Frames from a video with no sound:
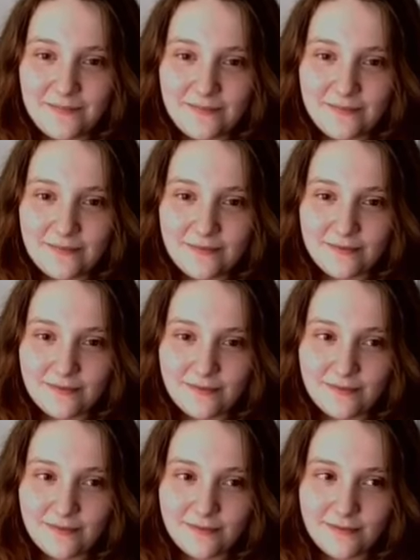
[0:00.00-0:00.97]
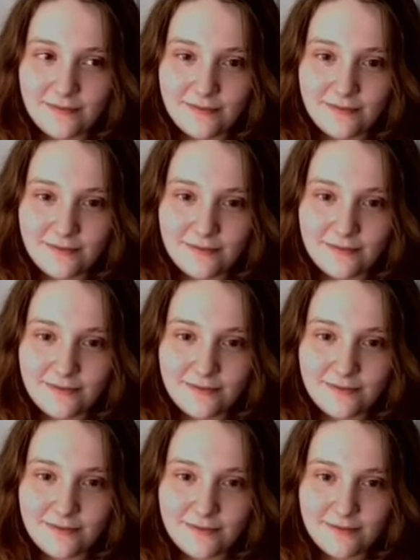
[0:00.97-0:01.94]

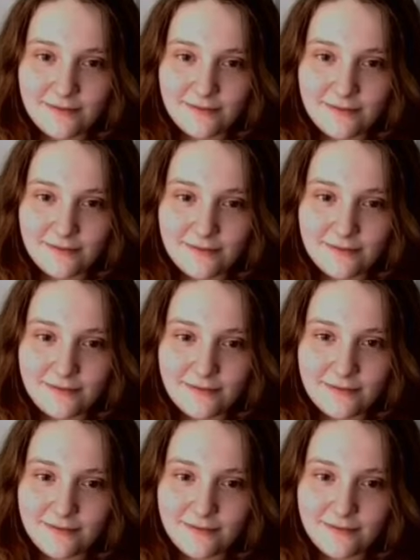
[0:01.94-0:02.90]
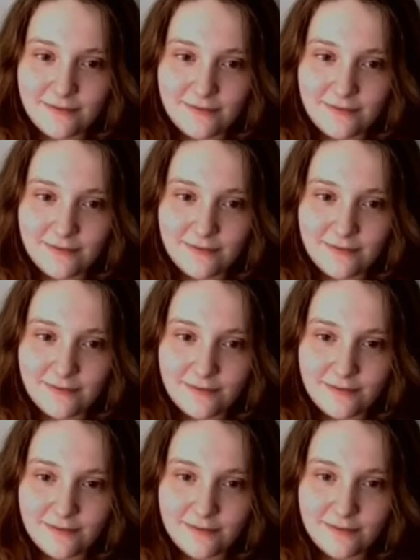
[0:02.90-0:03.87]

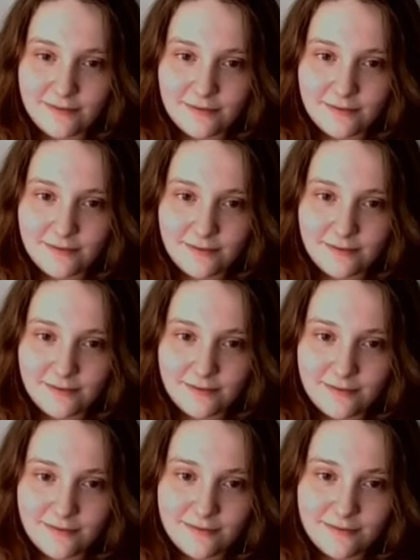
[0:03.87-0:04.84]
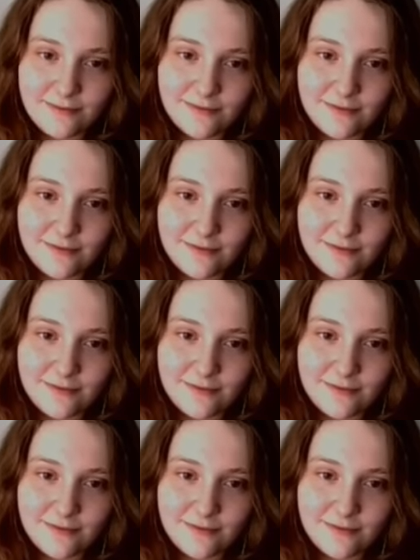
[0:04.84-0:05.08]
No one is speaking in this clip.